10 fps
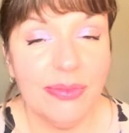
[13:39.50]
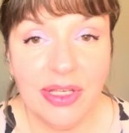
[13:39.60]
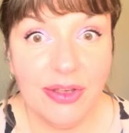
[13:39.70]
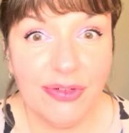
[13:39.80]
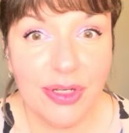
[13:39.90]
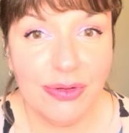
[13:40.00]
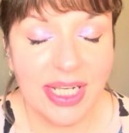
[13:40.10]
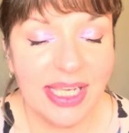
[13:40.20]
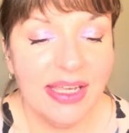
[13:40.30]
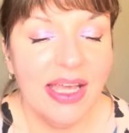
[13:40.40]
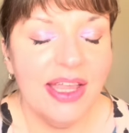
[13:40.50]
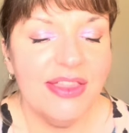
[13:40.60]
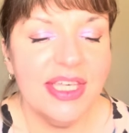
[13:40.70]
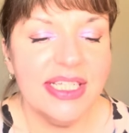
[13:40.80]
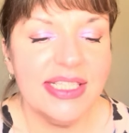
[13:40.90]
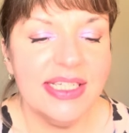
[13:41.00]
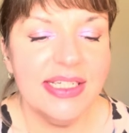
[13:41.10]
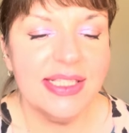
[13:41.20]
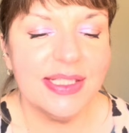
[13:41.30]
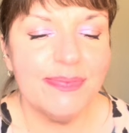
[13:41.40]
if only. This
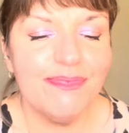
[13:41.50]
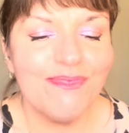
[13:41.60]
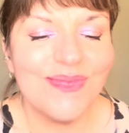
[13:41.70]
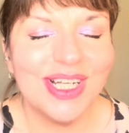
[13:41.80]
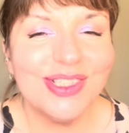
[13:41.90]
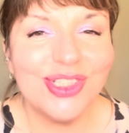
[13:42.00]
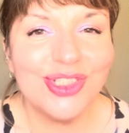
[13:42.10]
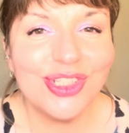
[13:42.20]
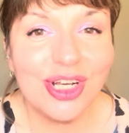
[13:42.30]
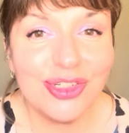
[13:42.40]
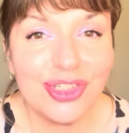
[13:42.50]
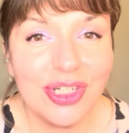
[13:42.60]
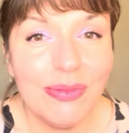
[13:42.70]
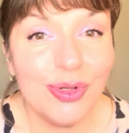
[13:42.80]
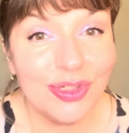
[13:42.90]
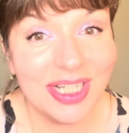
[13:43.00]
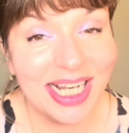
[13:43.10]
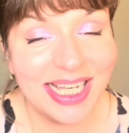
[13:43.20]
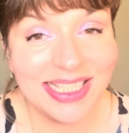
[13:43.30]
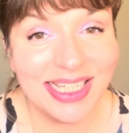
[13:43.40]
is such a modern
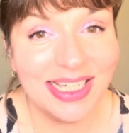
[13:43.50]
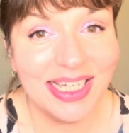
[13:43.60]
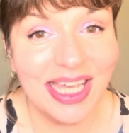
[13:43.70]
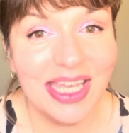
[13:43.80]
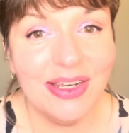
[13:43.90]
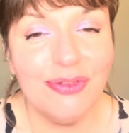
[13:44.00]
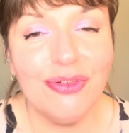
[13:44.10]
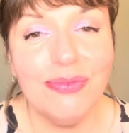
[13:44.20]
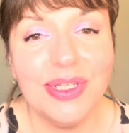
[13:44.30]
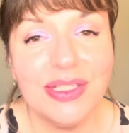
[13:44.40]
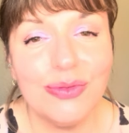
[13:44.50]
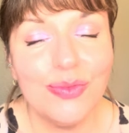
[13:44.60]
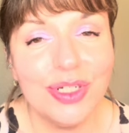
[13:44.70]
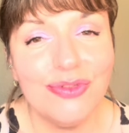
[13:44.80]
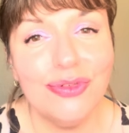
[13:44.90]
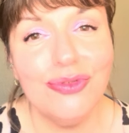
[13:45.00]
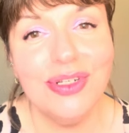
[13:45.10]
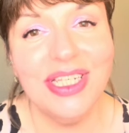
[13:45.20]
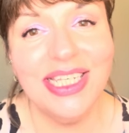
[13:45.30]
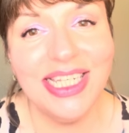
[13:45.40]
classic again from this wonderful
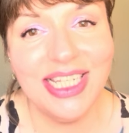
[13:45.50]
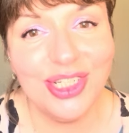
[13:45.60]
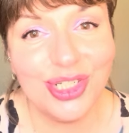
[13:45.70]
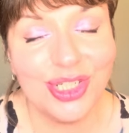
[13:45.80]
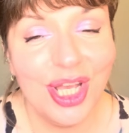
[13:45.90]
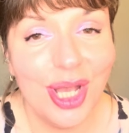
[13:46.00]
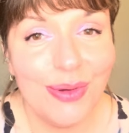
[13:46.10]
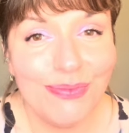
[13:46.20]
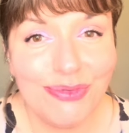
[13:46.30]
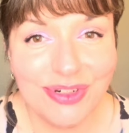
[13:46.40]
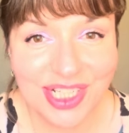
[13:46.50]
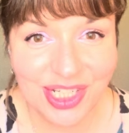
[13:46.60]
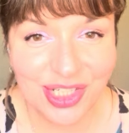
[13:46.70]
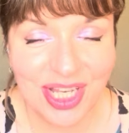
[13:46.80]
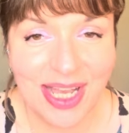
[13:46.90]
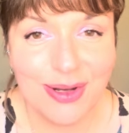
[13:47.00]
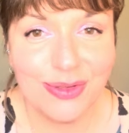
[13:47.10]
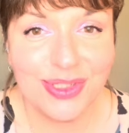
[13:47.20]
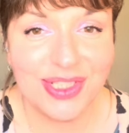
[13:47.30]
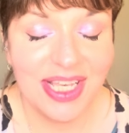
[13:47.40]
niche British
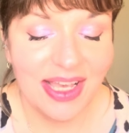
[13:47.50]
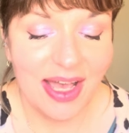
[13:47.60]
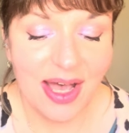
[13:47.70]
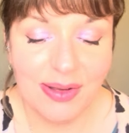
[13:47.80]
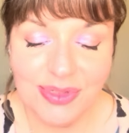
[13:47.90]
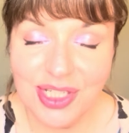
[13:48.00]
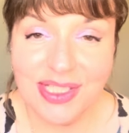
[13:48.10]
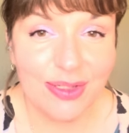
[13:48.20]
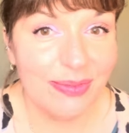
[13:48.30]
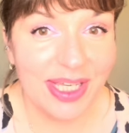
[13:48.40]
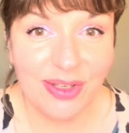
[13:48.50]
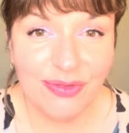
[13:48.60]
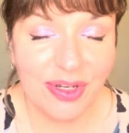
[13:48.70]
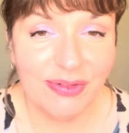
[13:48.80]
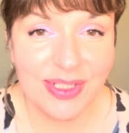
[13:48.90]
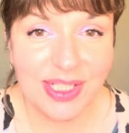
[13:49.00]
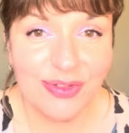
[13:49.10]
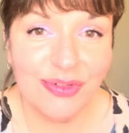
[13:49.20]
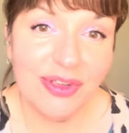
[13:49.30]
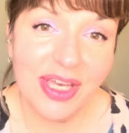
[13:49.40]
house. She's still making
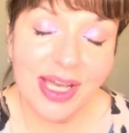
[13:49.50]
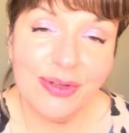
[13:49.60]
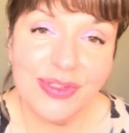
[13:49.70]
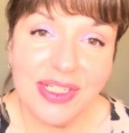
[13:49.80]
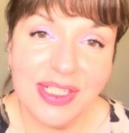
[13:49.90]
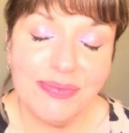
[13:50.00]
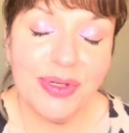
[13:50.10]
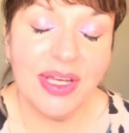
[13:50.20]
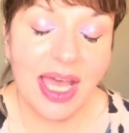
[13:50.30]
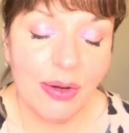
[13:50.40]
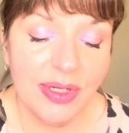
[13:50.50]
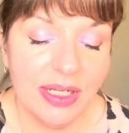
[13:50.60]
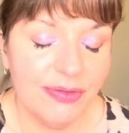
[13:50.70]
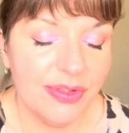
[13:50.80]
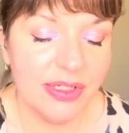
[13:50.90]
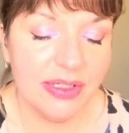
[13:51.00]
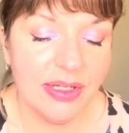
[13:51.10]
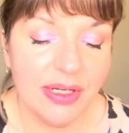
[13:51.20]
fragrances for other houses, but how we love that